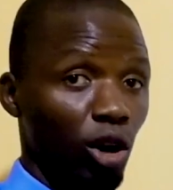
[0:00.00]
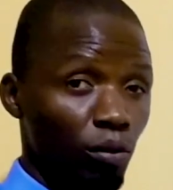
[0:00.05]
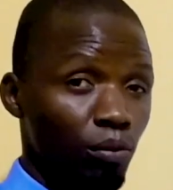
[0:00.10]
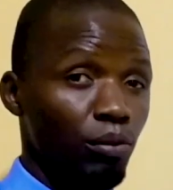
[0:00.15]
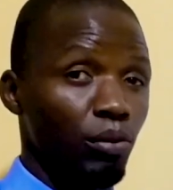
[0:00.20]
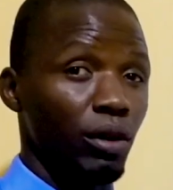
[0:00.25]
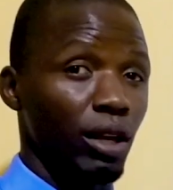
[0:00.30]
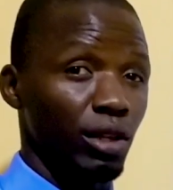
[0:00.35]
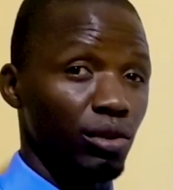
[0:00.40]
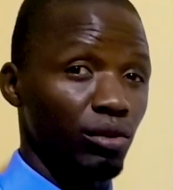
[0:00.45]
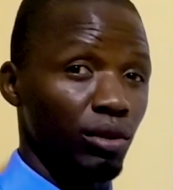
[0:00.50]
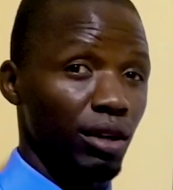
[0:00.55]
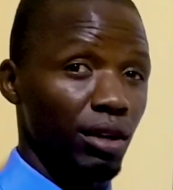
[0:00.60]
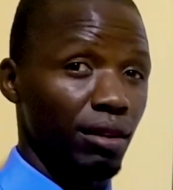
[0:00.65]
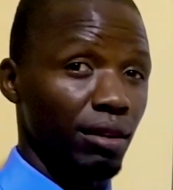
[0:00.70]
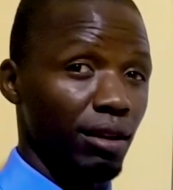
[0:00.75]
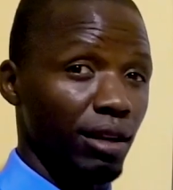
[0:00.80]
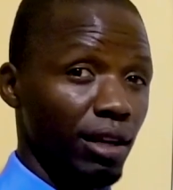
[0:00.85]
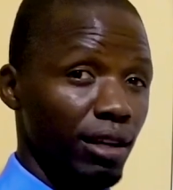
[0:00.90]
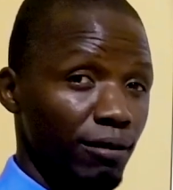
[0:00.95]
hope we are
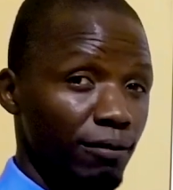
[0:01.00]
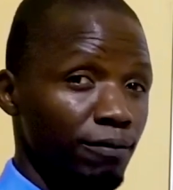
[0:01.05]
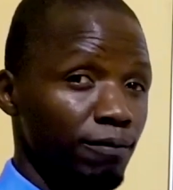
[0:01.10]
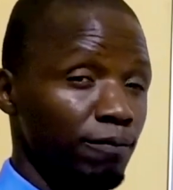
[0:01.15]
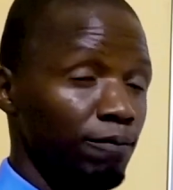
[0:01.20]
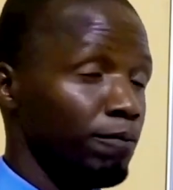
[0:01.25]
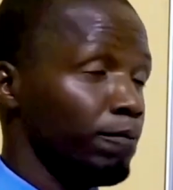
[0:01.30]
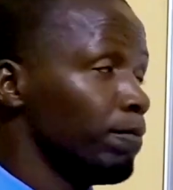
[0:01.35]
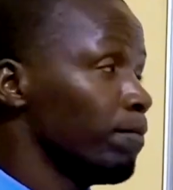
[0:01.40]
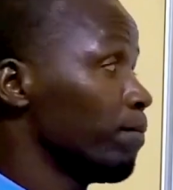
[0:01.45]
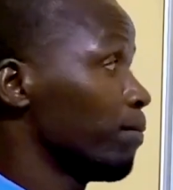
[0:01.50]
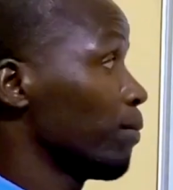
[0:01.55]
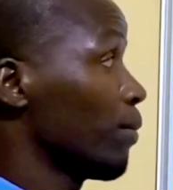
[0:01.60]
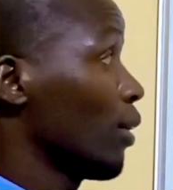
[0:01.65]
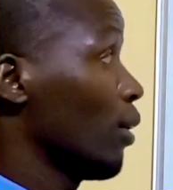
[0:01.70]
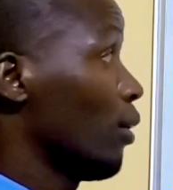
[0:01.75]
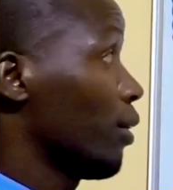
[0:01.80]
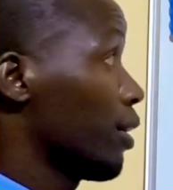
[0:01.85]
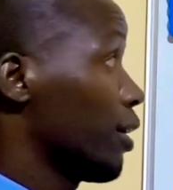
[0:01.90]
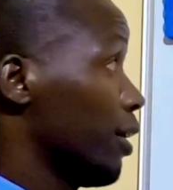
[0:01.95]
together,
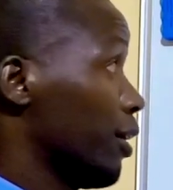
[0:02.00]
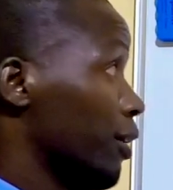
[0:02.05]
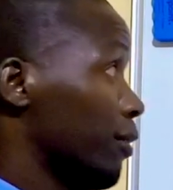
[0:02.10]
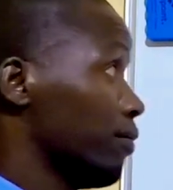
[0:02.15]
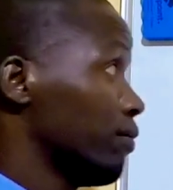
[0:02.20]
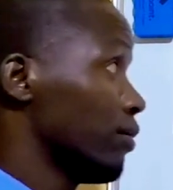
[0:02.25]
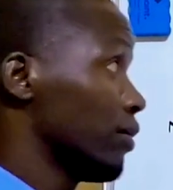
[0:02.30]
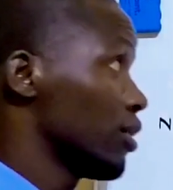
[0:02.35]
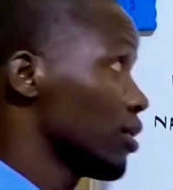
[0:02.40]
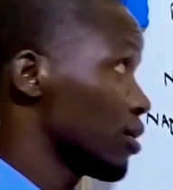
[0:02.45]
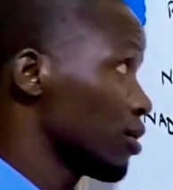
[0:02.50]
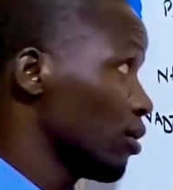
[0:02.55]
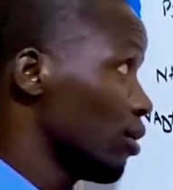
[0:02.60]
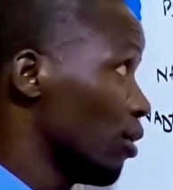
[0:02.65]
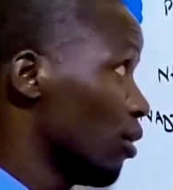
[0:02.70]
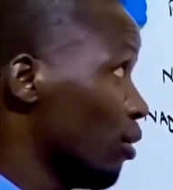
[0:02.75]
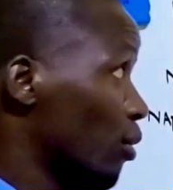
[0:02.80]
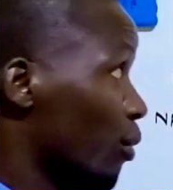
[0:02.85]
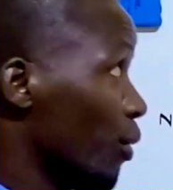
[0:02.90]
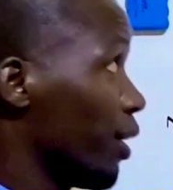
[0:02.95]
Okay,
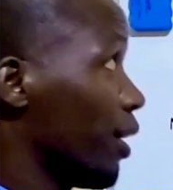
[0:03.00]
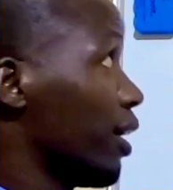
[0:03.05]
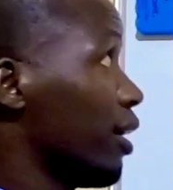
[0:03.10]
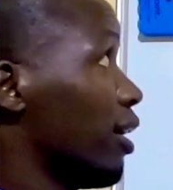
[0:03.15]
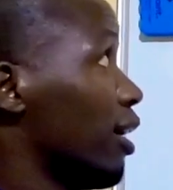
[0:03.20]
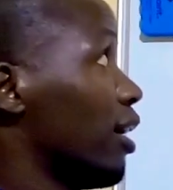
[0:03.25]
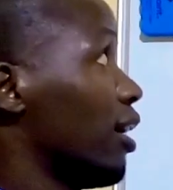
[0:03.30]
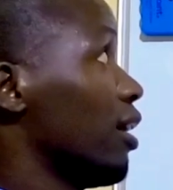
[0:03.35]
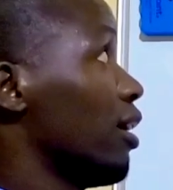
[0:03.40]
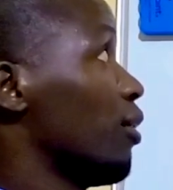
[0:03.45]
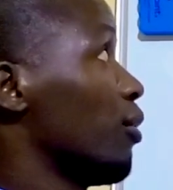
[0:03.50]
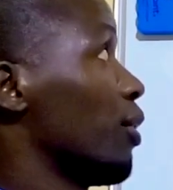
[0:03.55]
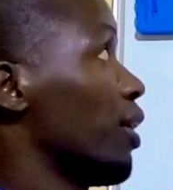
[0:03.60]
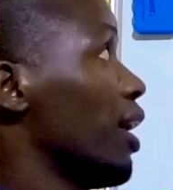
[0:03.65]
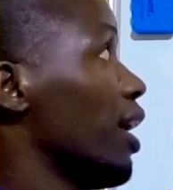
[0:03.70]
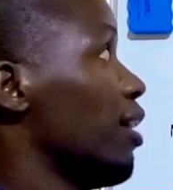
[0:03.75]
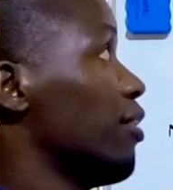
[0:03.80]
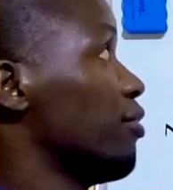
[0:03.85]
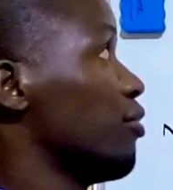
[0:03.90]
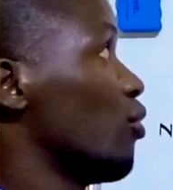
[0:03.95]
so we
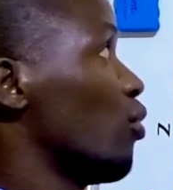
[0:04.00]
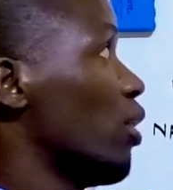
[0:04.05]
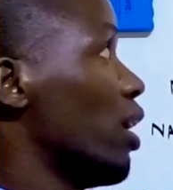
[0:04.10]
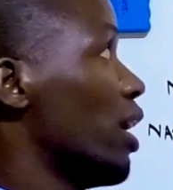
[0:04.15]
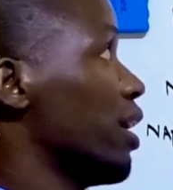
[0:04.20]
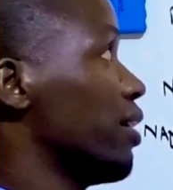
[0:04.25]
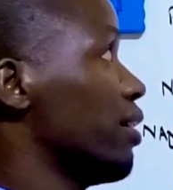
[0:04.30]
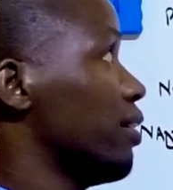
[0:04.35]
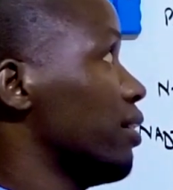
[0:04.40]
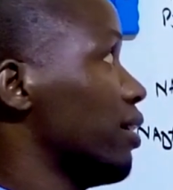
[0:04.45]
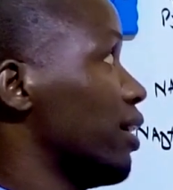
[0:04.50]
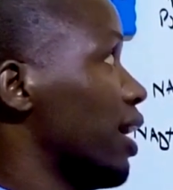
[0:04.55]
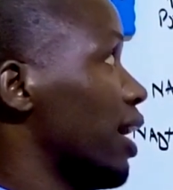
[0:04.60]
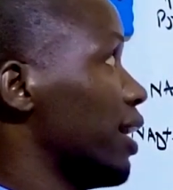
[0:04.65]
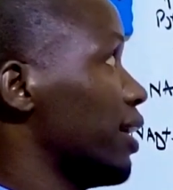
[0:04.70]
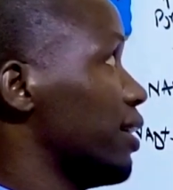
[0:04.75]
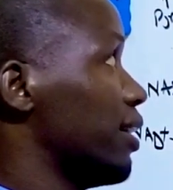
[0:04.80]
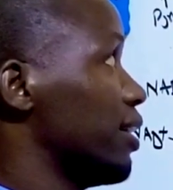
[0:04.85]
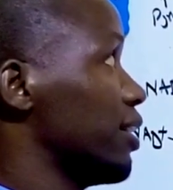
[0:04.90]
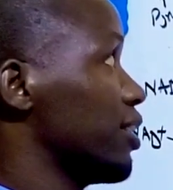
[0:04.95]
have 1
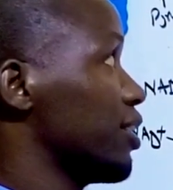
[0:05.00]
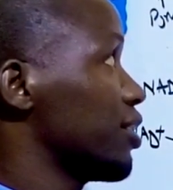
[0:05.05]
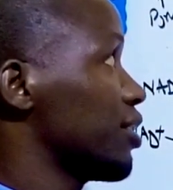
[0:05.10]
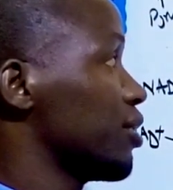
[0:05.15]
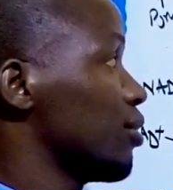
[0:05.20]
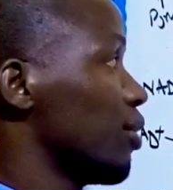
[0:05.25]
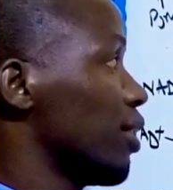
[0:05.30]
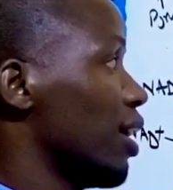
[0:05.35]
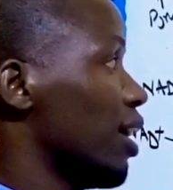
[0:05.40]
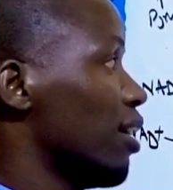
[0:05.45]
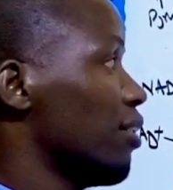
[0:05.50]
NADH, we